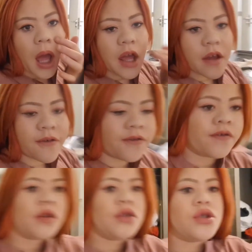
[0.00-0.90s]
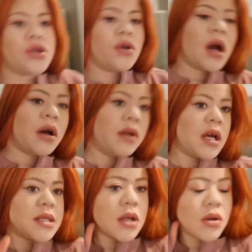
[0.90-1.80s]
if, do you know how
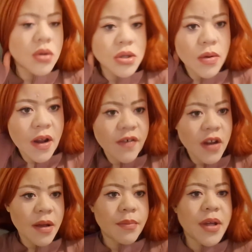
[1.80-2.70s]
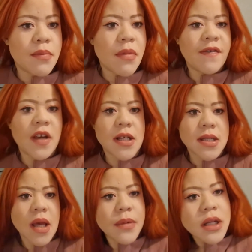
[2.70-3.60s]
nice it looks when I've like beat my
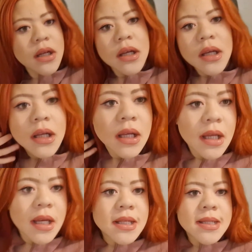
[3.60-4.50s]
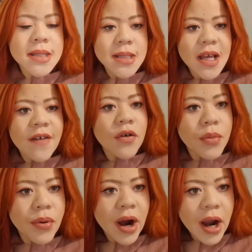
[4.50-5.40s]
face? I mean, it's defo
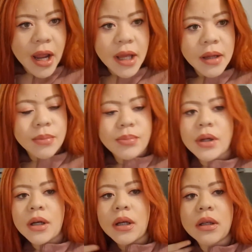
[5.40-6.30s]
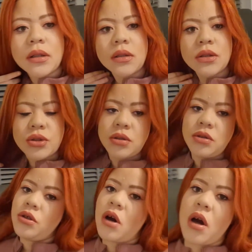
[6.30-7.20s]
bright, but
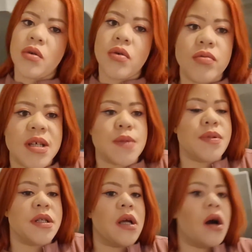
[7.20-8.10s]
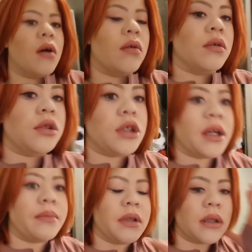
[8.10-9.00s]
you can't always be dull. Do you
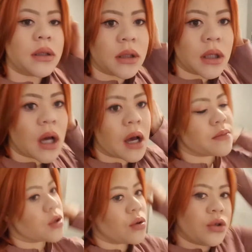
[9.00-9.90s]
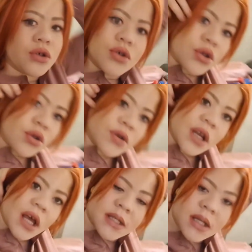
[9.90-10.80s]
get me? I'm so used to doing
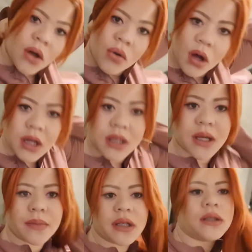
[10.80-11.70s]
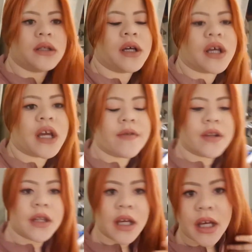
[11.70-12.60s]
like subtle colours. I mean, here
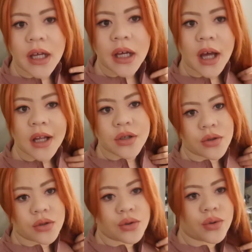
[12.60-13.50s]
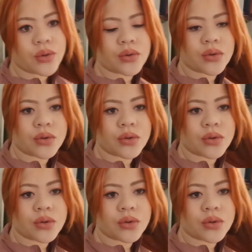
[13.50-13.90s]
and there I do